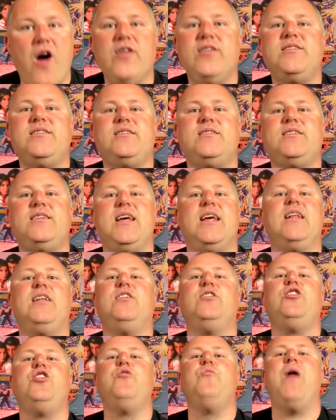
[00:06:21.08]

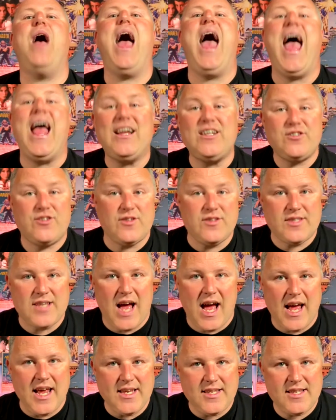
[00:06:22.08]
until you
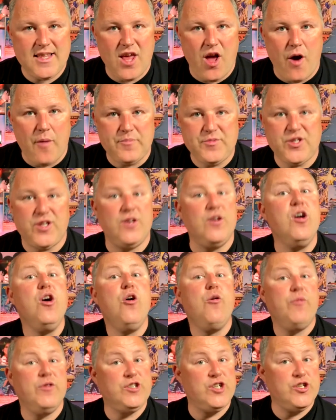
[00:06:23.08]
exercise the option,
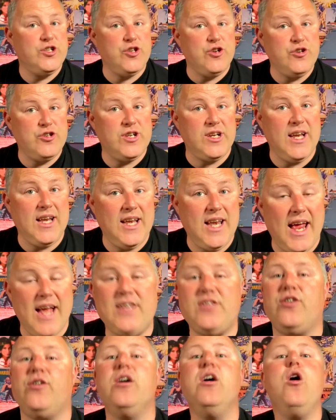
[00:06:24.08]
which is usually
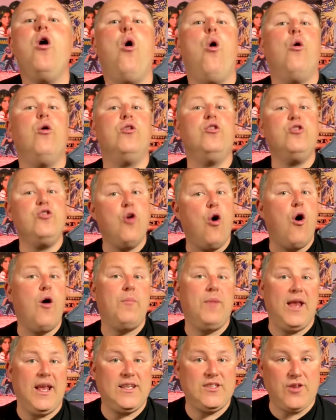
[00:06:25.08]
later, or
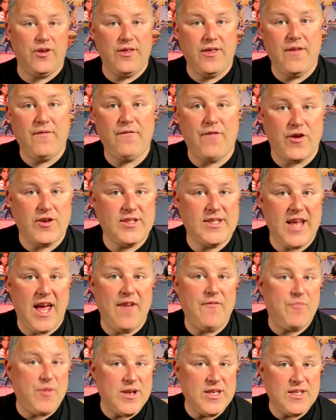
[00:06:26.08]
normally it's on the first day
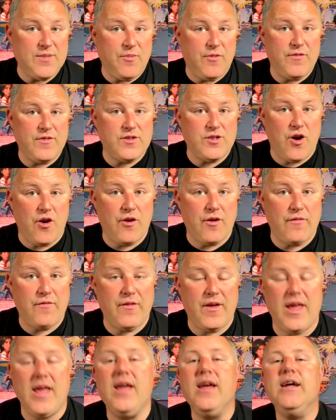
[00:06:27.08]
of principal
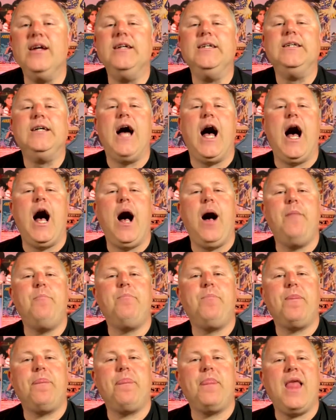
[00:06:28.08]
photography.
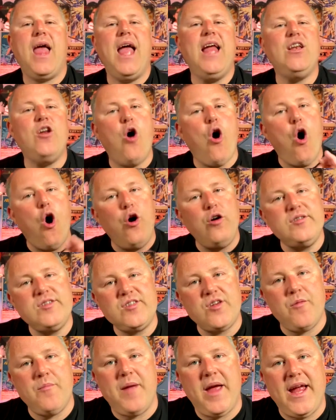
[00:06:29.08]
It
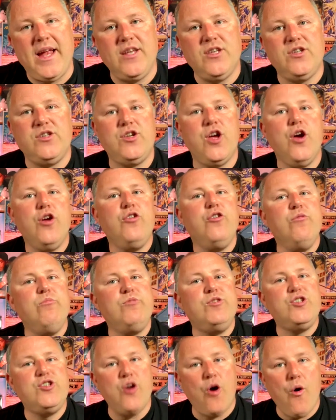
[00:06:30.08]
also means you
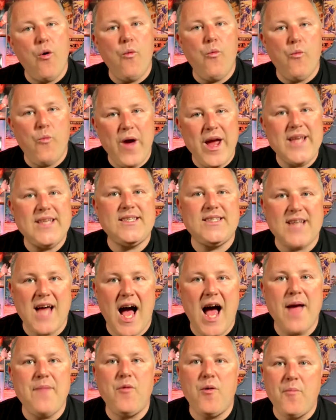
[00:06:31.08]
don't waste
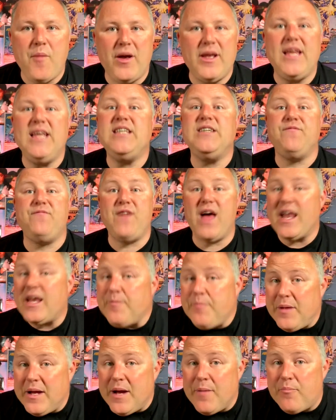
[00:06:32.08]
time or money
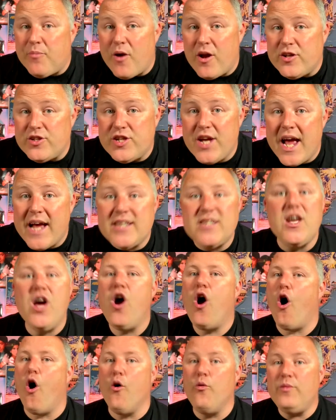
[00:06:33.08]
developing a project
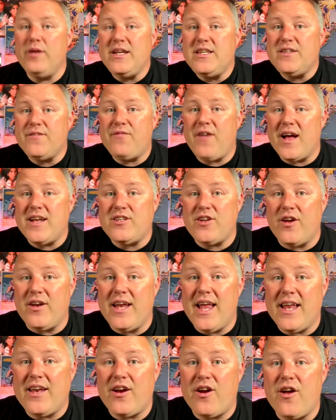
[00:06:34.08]
only to find out
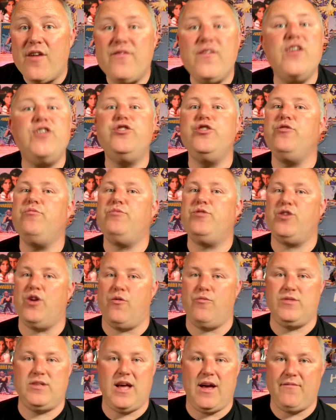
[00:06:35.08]
later that you
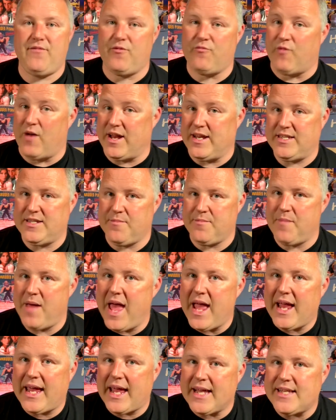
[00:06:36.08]
don't have the right to
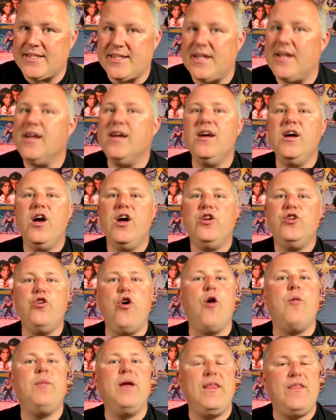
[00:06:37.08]
make it.
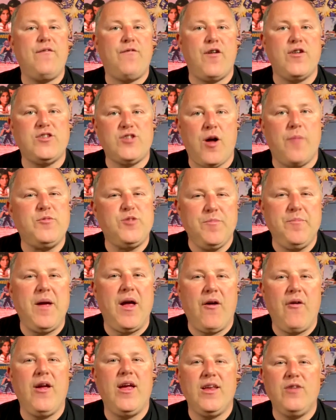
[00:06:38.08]
Normally, the first option
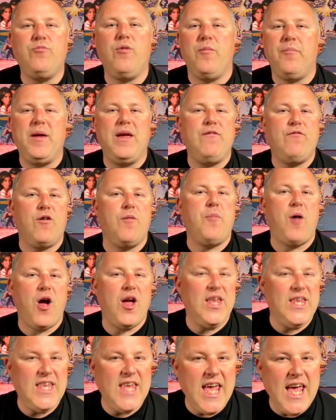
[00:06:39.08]
period will be for about
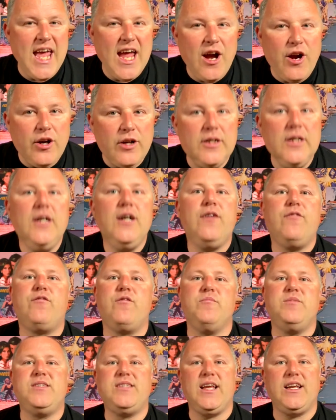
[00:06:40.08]
a year
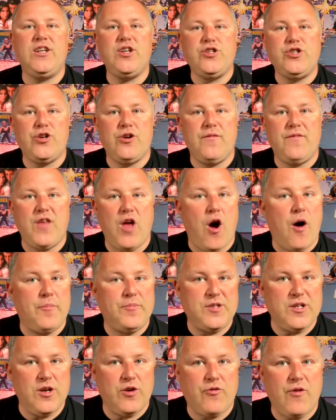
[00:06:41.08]
from signature of the
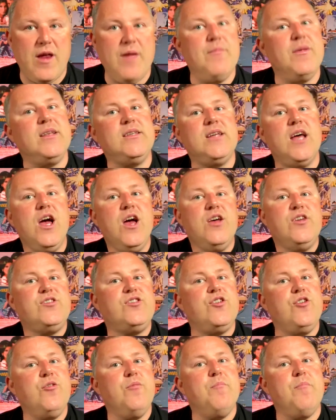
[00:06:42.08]
option agreement,
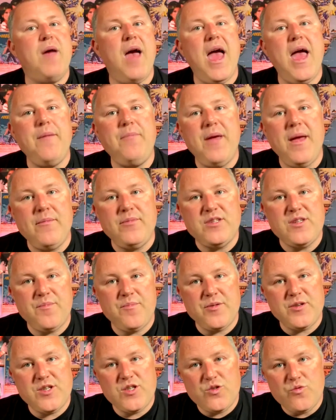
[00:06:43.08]
so you may be able to
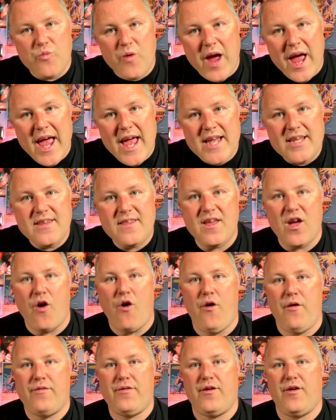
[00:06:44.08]
persuade the
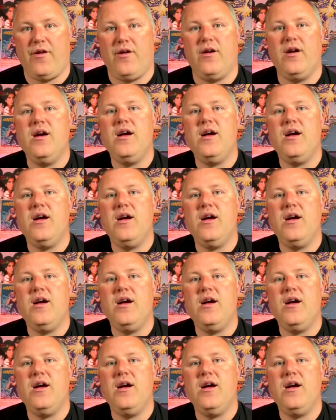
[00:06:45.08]
author